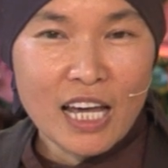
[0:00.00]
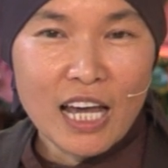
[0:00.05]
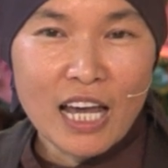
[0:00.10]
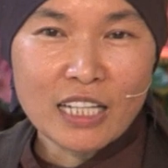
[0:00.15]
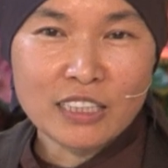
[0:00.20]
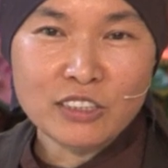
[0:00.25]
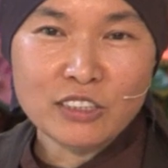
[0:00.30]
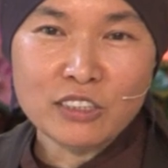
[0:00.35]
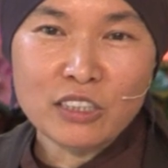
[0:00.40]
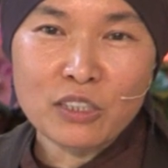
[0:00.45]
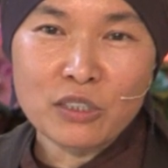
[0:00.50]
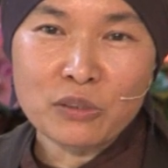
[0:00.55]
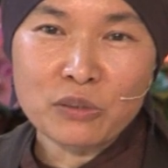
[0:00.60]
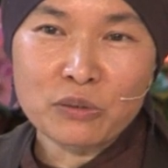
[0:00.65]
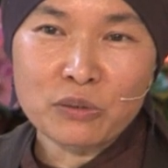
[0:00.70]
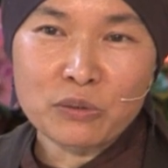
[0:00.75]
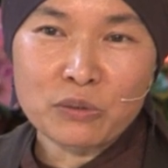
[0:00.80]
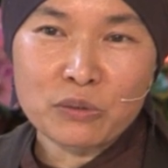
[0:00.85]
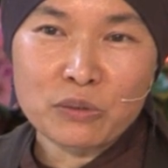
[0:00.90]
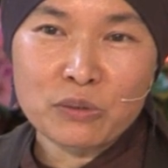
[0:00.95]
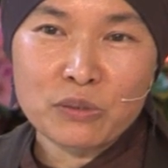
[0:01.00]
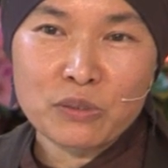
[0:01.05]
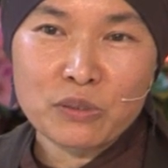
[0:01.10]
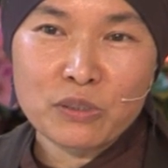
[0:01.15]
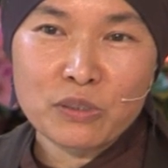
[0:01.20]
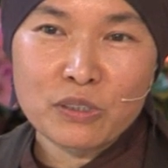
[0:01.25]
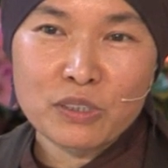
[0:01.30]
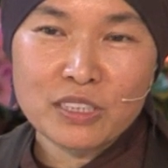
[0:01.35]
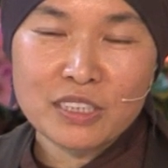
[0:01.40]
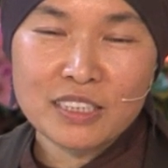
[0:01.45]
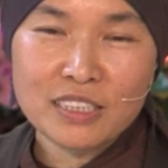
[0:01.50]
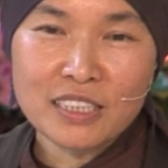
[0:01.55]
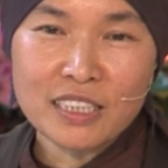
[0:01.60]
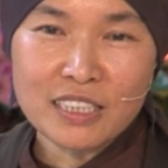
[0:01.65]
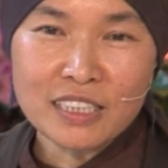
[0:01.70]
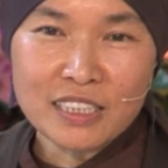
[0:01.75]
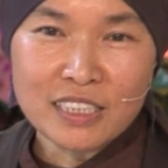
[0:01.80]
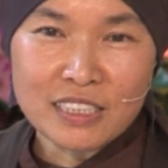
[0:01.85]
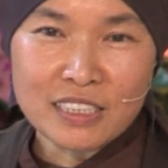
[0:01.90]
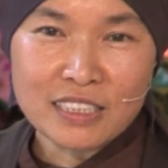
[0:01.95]
And so
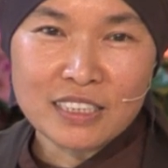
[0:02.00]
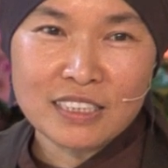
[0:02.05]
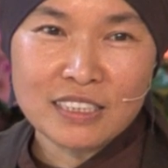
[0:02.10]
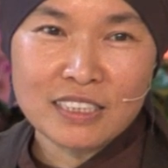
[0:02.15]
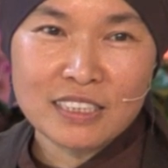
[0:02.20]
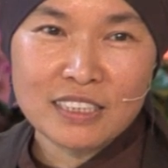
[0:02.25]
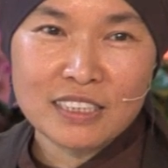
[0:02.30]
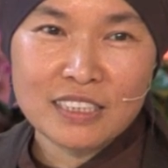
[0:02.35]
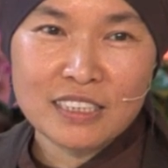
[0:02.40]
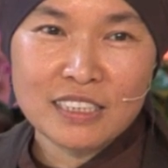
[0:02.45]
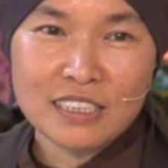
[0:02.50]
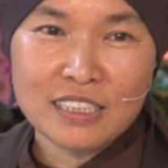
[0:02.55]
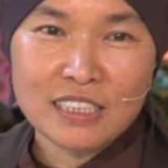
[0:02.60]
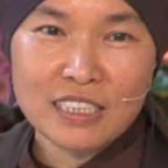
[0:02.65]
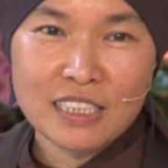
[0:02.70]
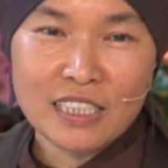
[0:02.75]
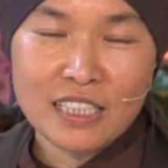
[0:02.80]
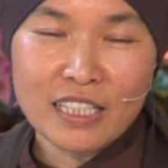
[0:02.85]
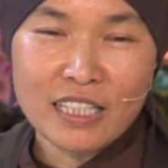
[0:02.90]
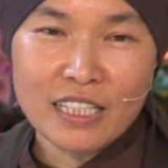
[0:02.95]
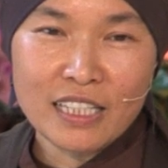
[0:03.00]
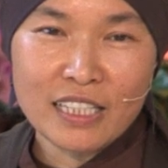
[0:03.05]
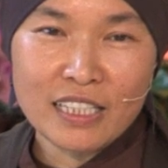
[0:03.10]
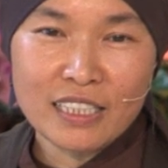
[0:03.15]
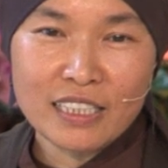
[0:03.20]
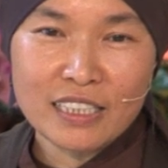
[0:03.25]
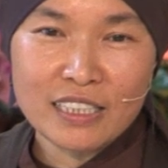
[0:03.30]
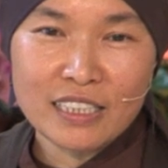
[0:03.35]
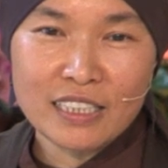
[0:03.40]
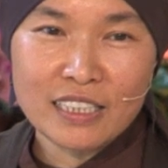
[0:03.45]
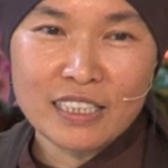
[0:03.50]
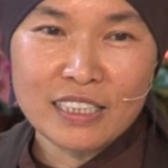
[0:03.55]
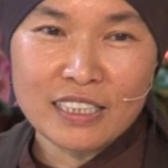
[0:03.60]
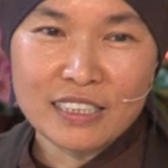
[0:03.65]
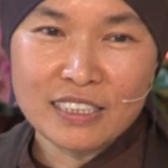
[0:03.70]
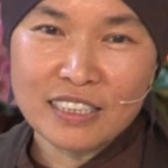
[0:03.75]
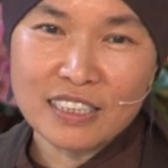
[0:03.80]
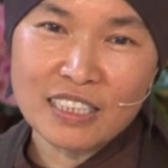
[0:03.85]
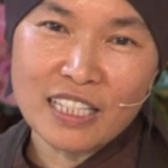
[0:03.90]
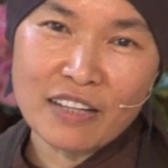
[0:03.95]
sickness,
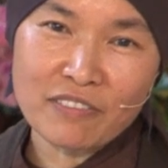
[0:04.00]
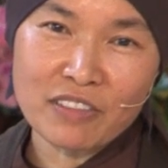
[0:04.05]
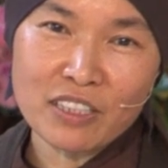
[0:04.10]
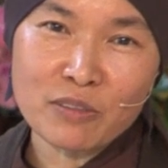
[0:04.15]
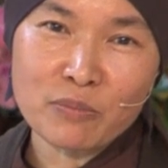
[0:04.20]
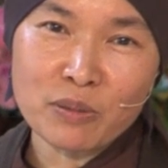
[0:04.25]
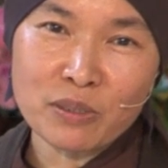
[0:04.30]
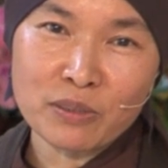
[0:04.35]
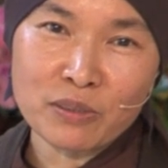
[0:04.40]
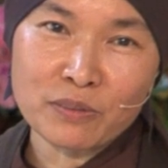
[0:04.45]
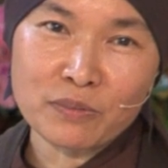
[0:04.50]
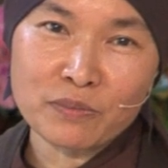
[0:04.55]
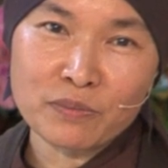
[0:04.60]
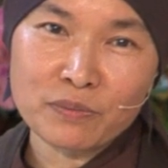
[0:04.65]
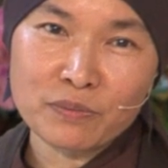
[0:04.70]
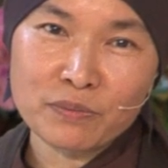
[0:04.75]
it's inevitable.